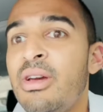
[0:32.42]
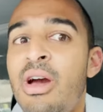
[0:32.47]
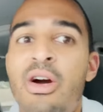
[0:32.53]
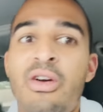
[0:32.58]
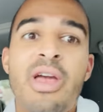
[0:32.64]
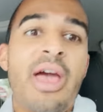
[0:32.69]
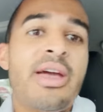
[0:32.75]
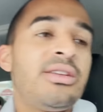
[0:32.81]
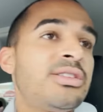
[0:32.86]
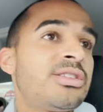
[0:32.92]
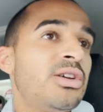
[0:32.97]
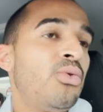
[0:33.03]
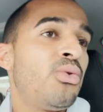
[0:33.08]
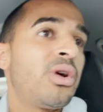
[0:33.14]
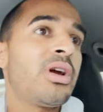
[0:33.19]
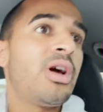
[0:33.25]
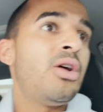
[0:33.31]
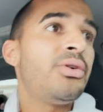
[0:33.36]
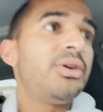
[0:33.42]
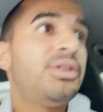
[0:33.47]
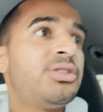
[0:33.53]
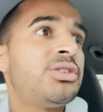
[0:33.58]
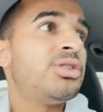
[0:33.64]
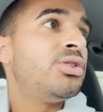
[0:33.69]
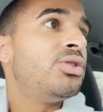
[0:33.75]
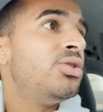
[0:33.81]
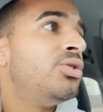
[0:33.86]
Okay, so we're going
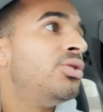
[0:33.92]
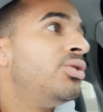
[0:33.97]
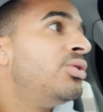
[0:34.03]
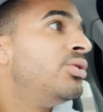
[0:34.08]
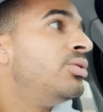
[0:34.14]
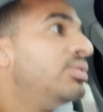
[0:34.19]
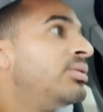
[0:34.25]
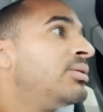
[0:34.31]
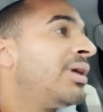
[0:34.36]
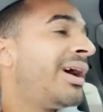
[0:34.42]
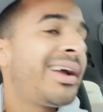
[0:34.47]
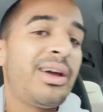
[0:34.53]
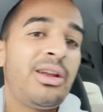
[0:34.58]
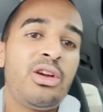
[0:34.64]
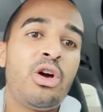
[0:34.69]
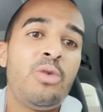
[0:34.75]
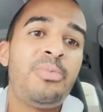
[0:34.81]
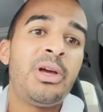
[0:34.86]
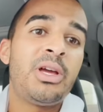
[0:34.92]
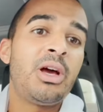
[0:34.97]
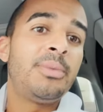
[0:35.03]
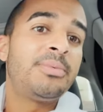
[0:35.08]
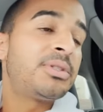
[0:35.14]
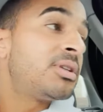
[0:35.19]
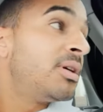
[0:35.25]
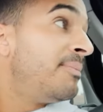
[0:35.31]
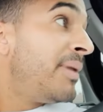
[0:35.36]
to, I gotta go pick
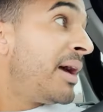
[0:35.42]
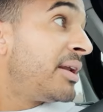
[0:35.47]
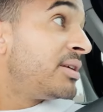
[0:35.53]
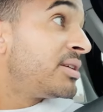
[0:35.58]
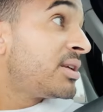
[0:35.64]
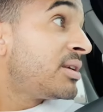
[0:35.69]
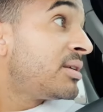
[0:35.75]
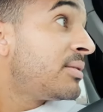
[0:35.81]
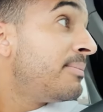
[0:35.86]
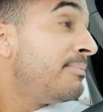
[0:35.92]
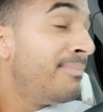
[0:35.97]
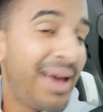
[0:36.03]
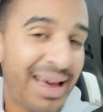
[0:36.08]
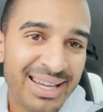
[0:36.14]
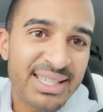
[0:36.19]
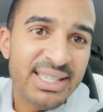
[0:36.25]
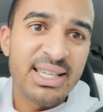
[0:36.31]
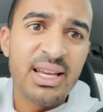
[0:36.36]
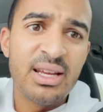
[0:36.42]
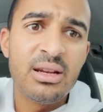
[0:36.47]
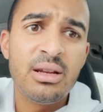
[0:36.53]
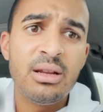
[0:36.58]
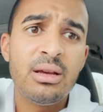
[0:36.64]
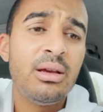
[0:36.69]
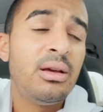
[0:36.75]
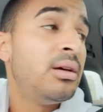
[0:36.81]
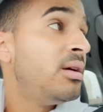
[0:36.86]
up some medicine.